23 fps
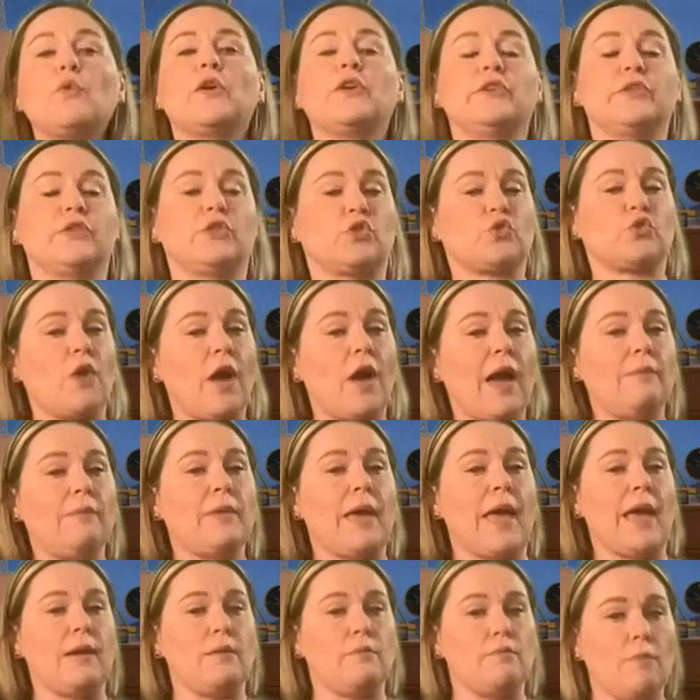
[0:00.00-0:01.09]
you describe
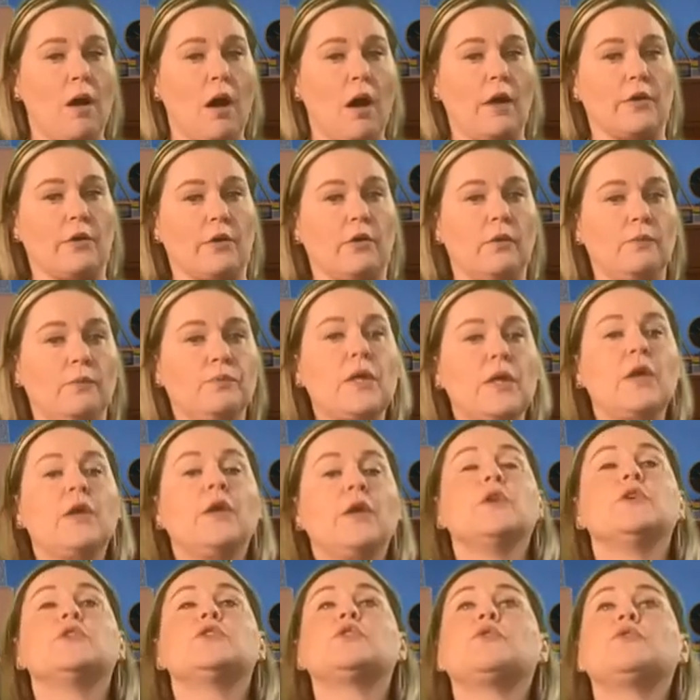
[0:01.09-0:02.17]
and model.
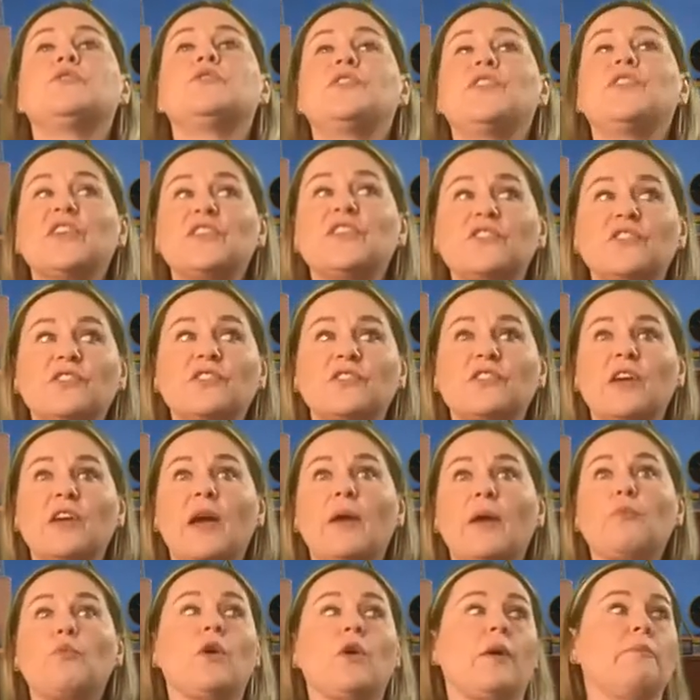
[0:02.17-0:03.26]
So this is a
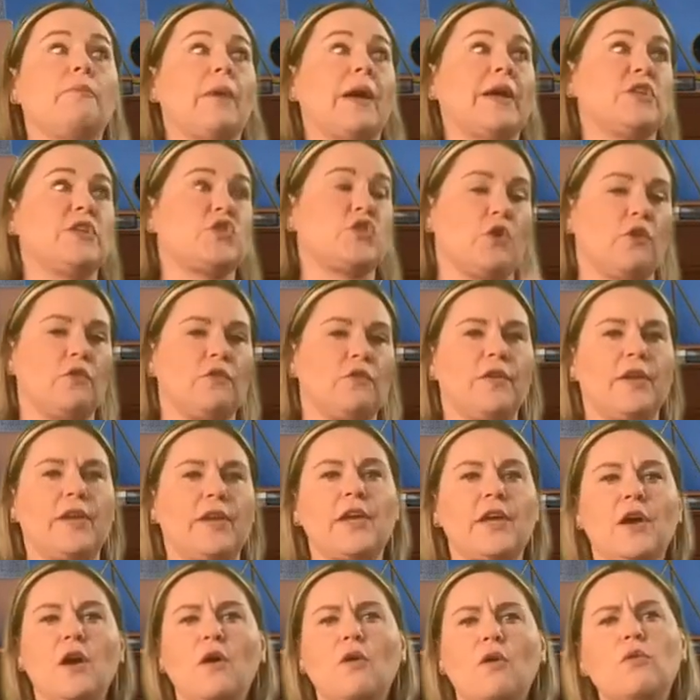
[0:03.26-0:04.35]
time where I might show a
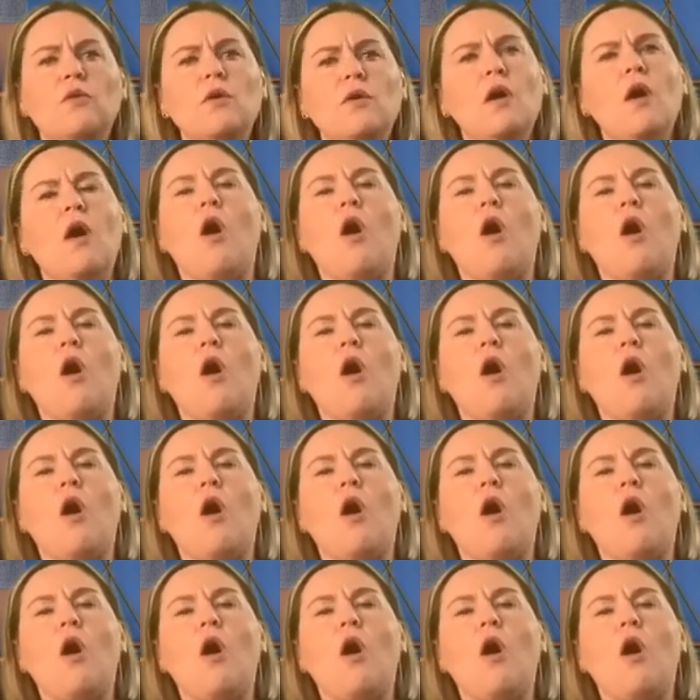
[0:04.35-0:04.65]
video